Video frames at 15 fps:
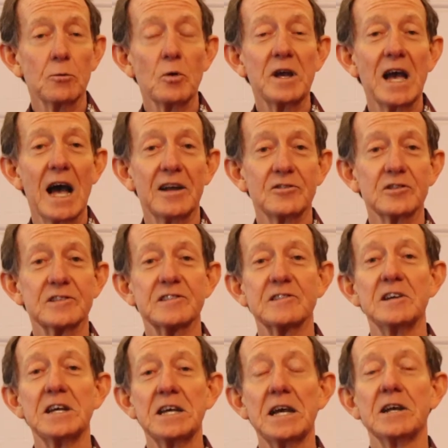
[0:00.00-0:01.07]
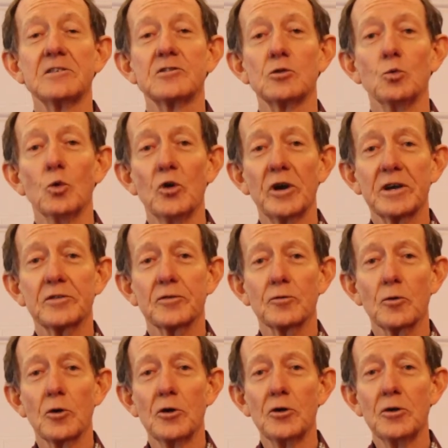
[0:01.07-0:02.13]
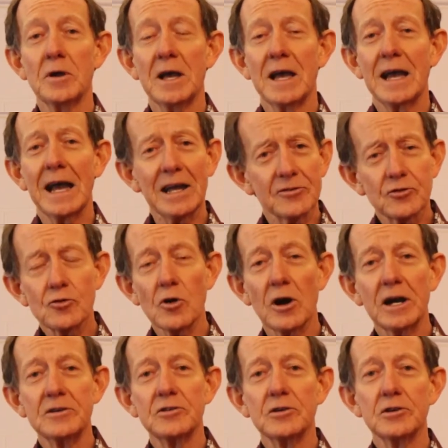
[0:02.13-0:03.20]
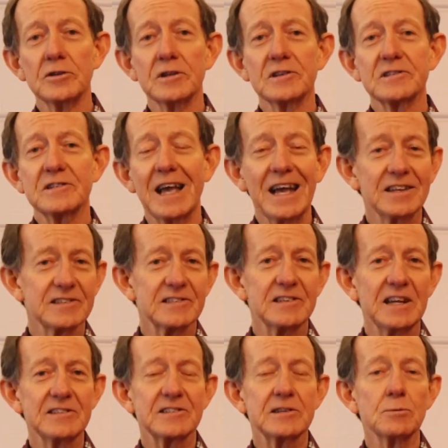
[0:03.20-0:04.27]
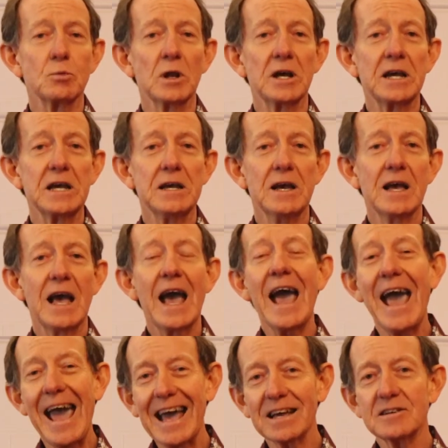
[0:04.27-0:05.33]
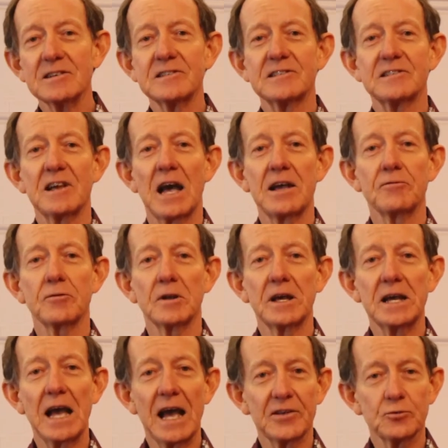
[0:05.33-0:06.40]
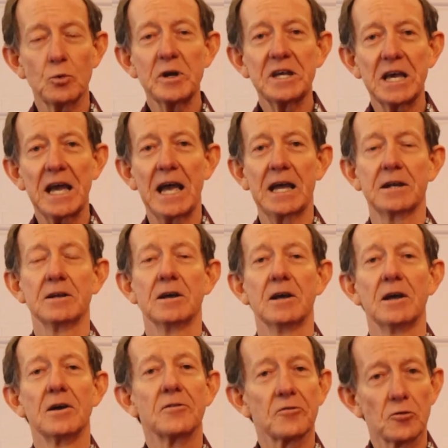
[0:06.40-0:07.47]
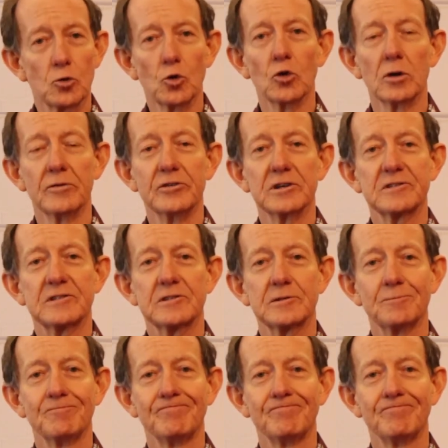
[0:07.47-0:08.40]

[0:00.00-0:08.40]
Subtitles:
we are just seeking to work through and try and do this as sensibly and as safely as we can for all of us.